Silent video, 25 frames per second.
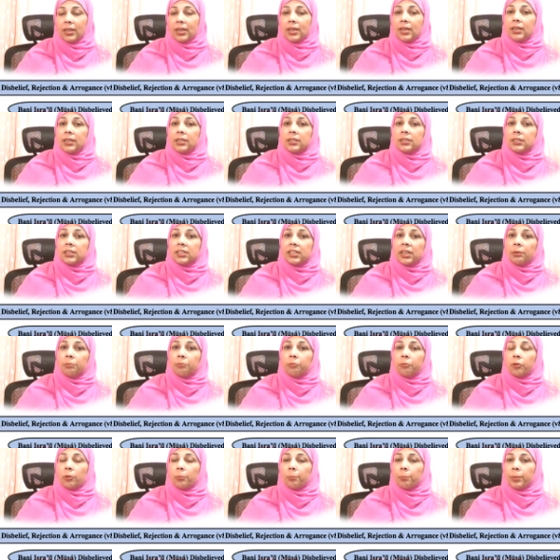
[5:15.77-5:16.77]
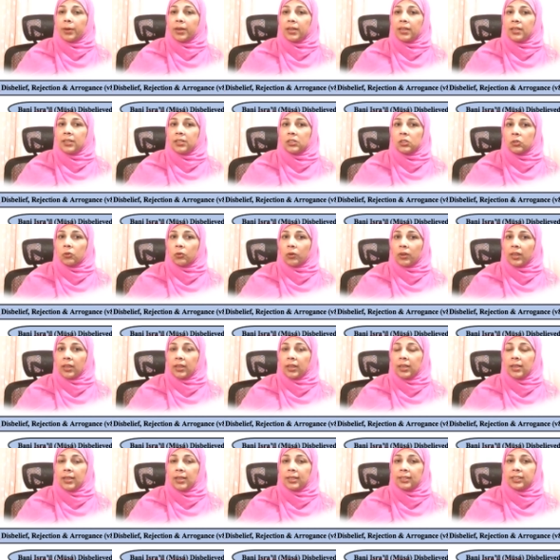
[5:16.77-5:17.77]
Some from Bani
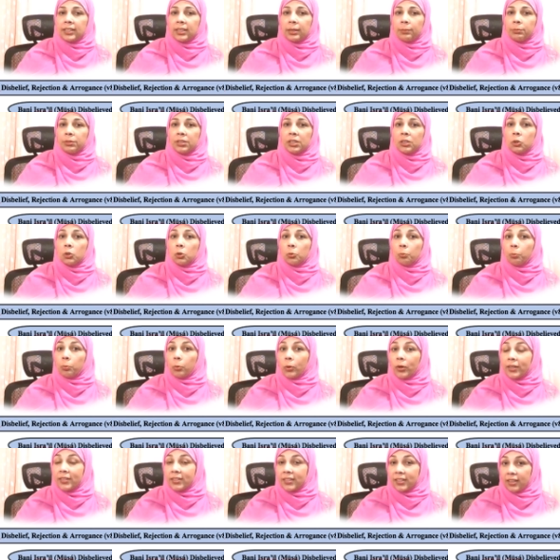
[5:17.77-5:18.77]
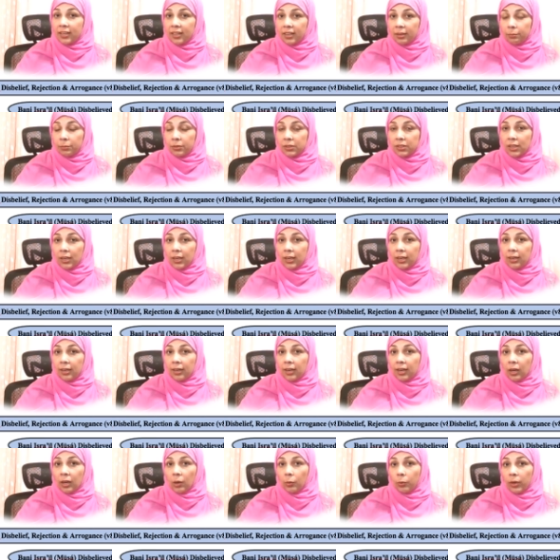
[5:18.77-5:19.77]
Israel attempted to poison him
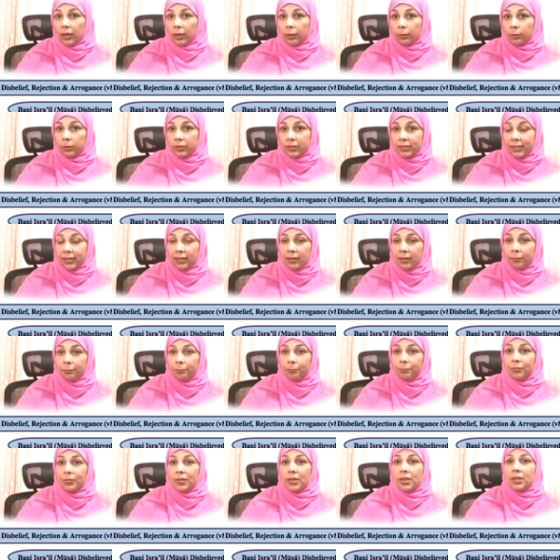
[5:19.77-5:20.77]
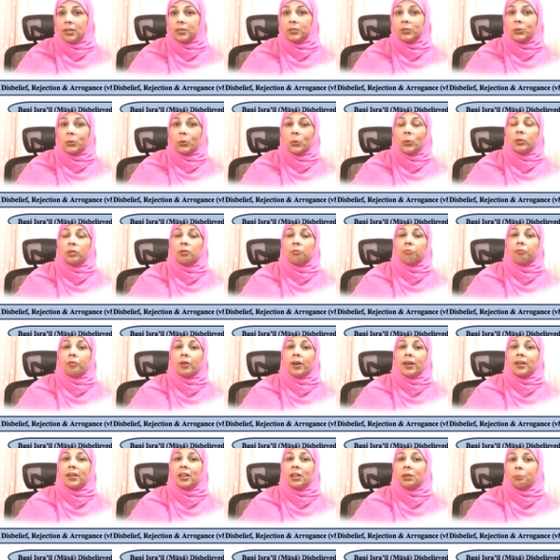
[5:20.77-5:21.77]
sallallahu alayhi wasallam. So the
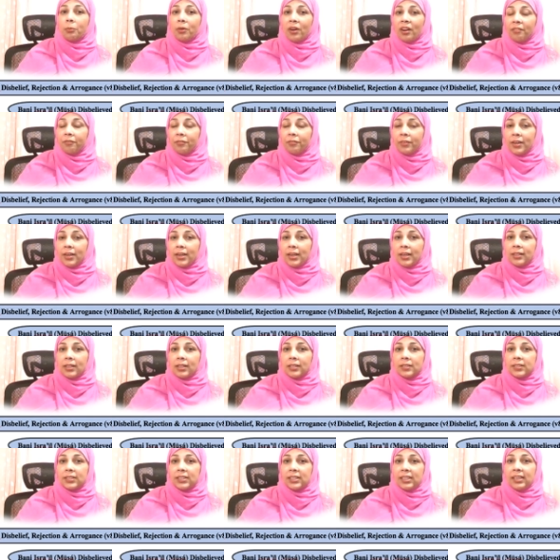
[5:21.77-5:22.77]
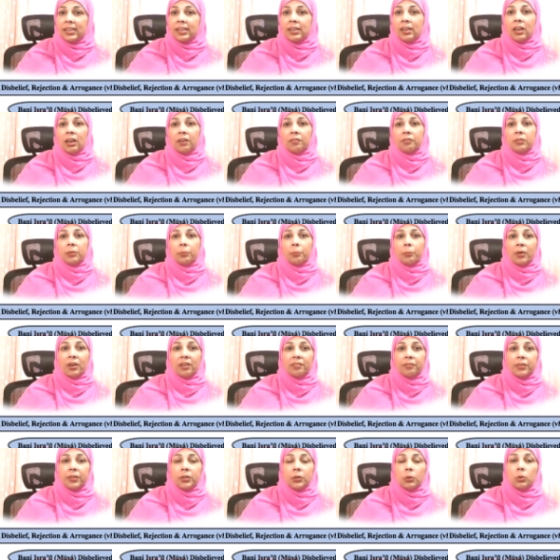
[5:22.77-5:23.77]
final prophet and the seal of the
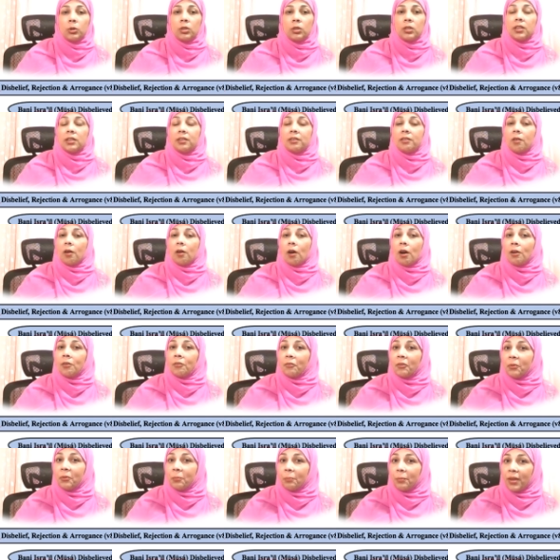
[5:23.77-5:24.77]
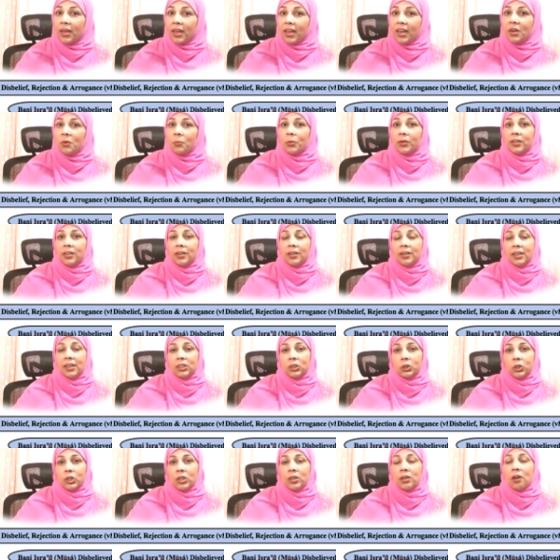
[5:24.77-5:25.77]
prophethood did not remain with the
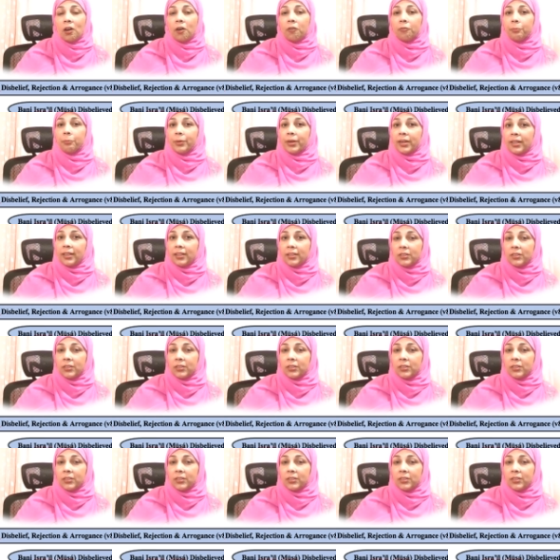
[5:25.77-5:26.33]
nation of Bani